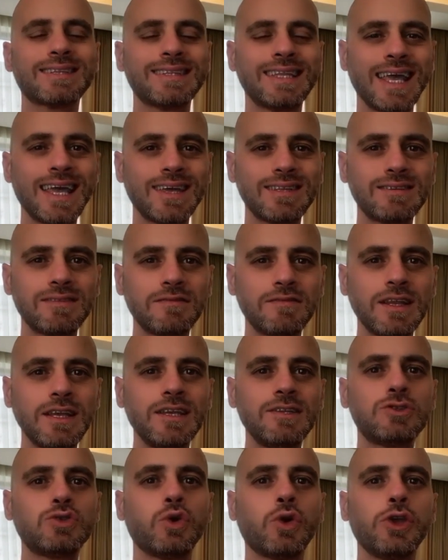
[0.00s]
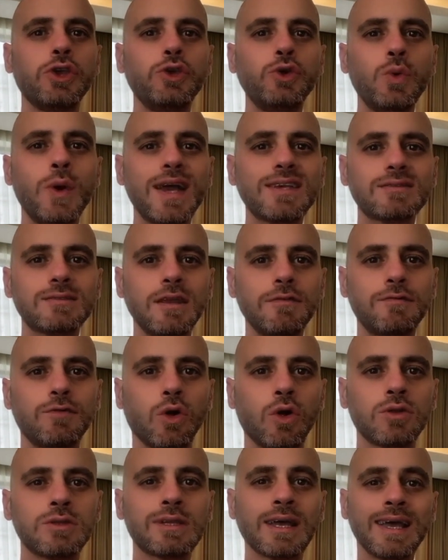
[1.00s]
negatively to a US
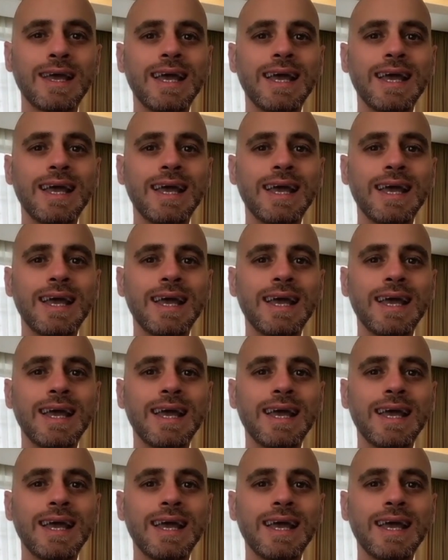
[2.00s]
default,